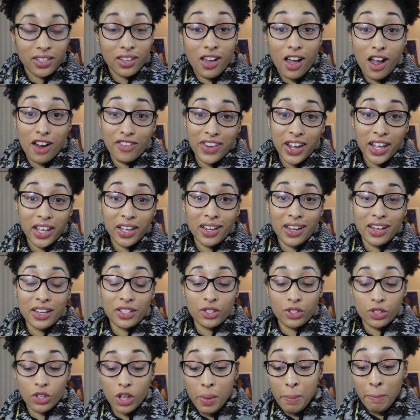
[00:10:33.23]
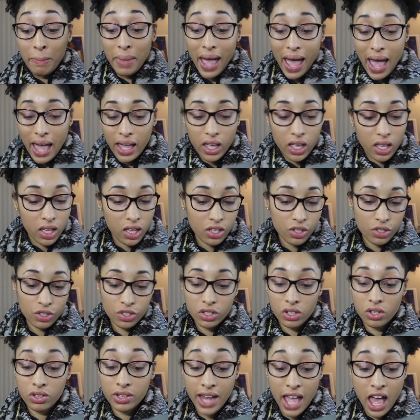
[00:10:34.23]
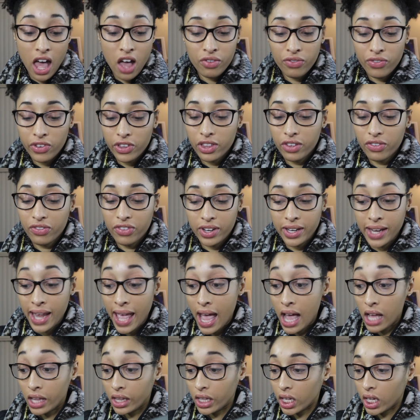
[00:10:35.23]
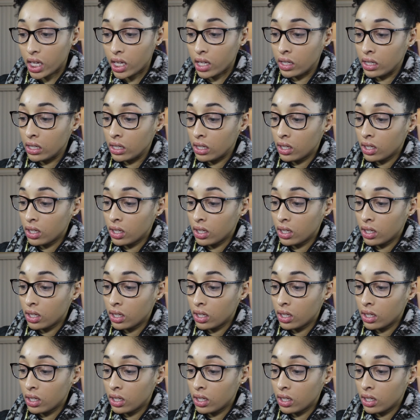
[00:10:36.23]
Alright guys, so I'm back. So now for the finale.